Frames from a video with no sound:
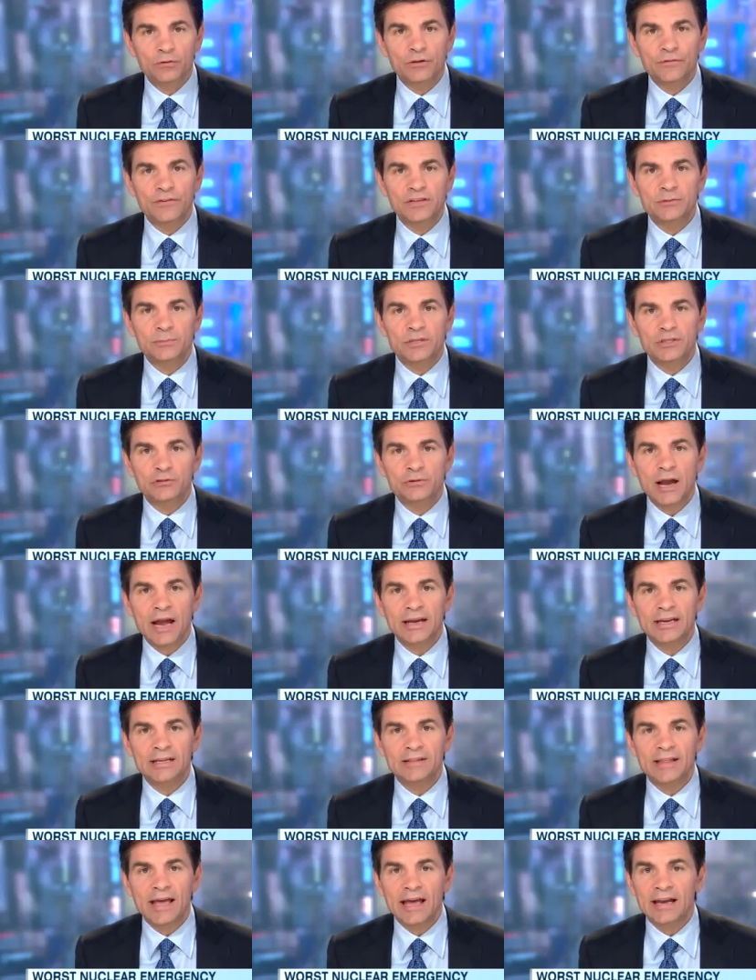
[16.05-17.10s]
Woodruff has been
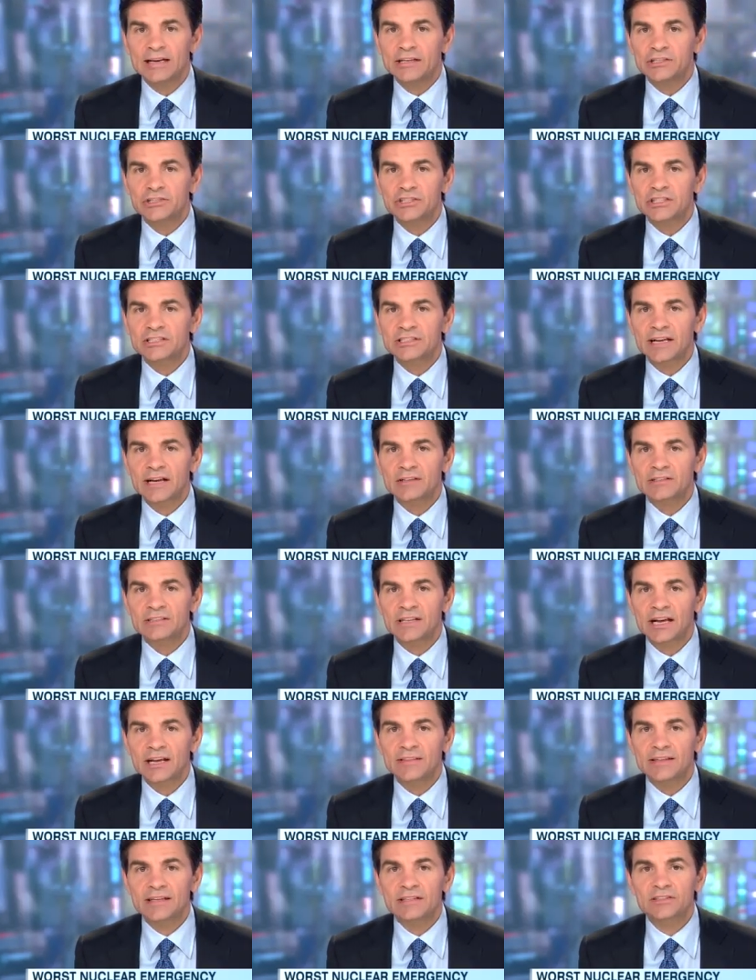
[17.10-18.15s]
tracking that, and he's just
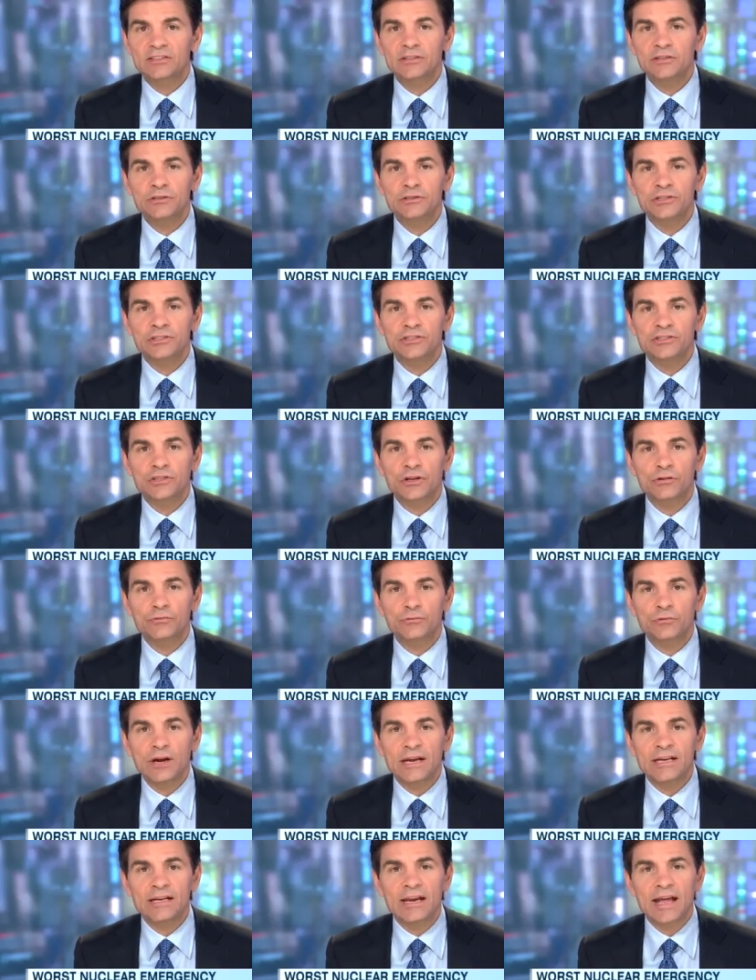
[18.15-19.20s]
outside the exclusion
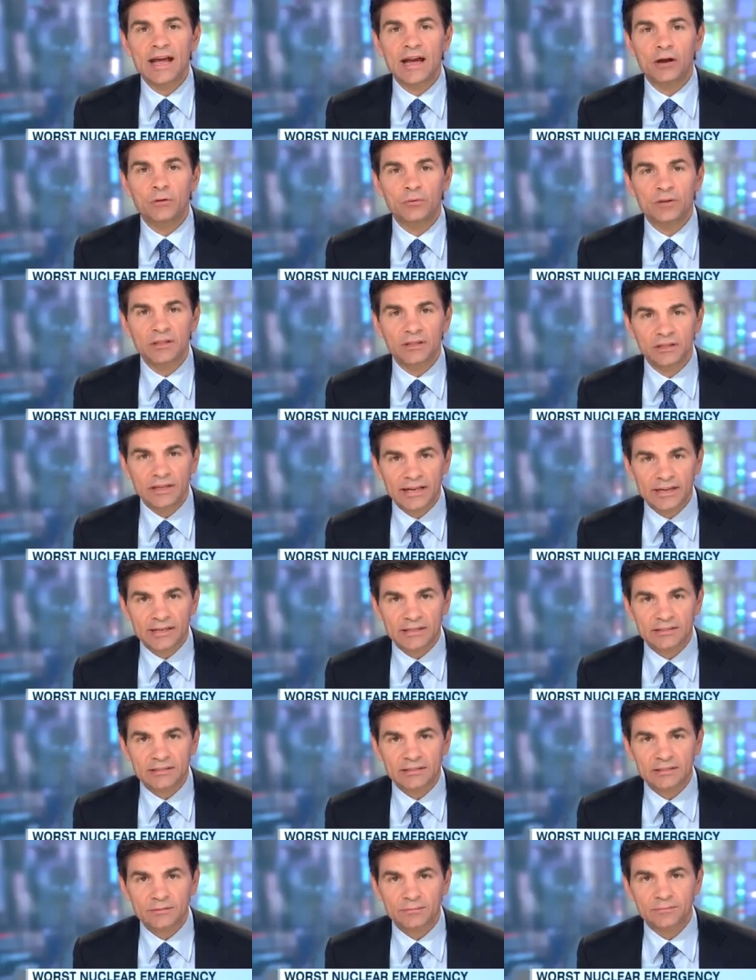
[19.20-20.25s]
zone right now with the
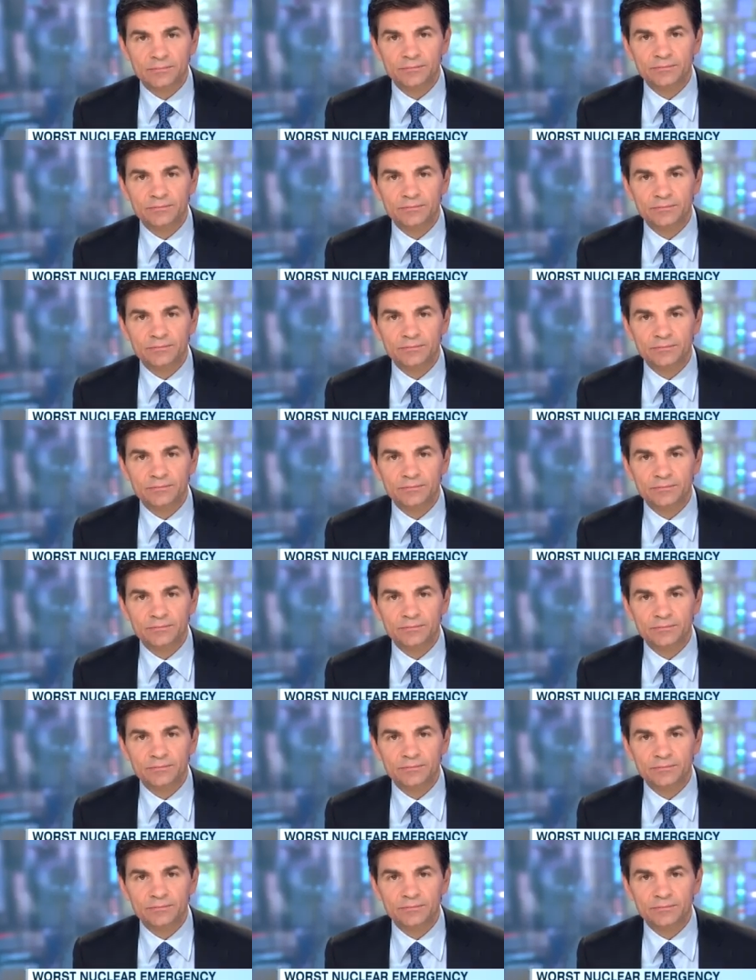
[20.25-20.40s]
latest.